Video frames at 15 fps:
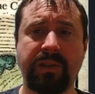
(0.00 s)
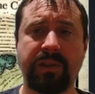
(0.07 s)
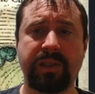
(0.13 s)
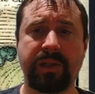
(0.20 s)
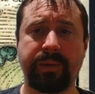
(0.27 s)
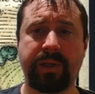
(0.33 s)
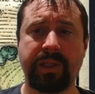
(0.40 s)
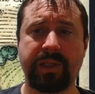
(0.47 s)

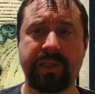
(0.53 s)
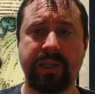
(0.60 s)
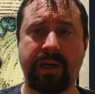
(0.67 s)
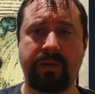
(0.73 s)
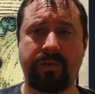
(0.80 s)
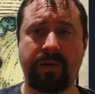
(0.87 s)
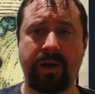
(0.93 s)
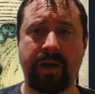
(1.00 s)
So we can set
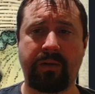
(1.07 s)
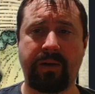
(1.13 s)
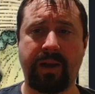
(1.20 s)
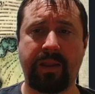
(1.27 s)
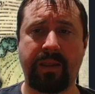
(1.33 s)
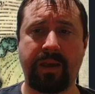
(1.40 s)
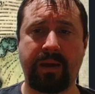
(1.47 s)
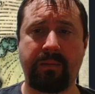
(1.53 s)
it right
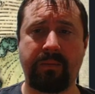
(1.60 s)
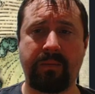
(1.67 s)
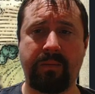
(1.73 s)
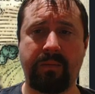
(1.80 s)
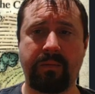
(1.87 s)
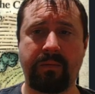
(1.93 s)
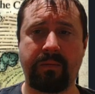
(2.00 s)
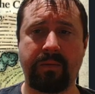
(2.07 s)
around that
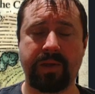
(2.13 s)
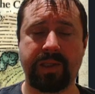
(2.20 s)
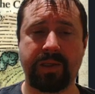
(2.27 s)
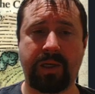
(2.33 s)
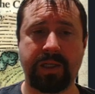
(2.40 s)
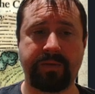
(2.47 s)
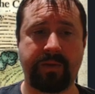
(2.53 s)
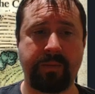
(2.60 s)

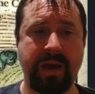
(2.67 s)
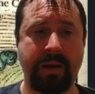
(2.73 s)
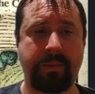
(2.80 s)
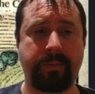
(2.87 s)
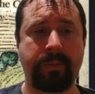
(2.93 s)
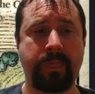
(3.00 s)
size for the map.